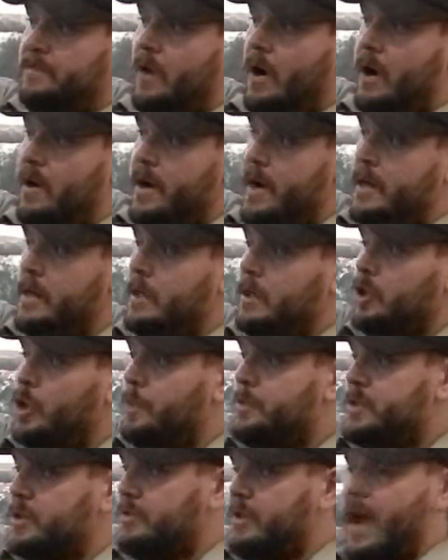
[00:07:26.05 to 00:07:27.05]
far end, it
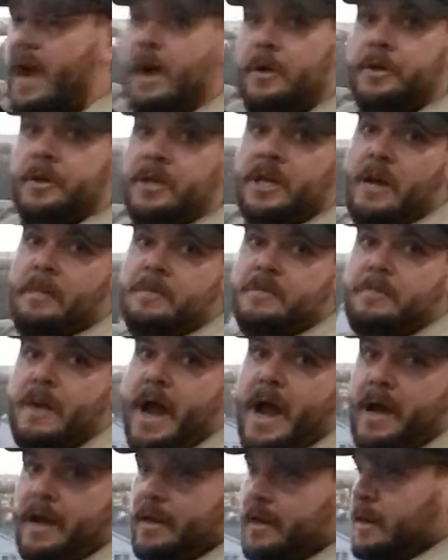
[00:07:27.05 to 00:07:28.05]
loops around and comes
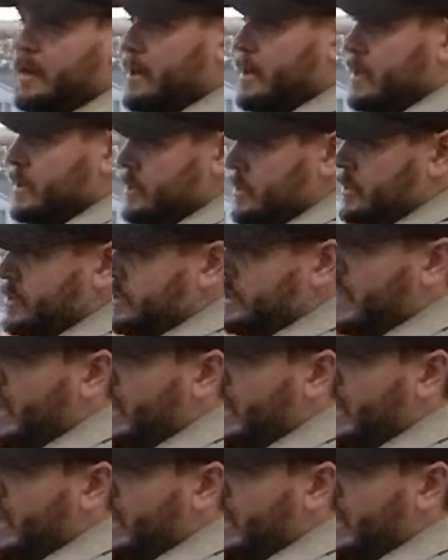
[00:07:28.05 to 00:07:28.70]
back. So there's a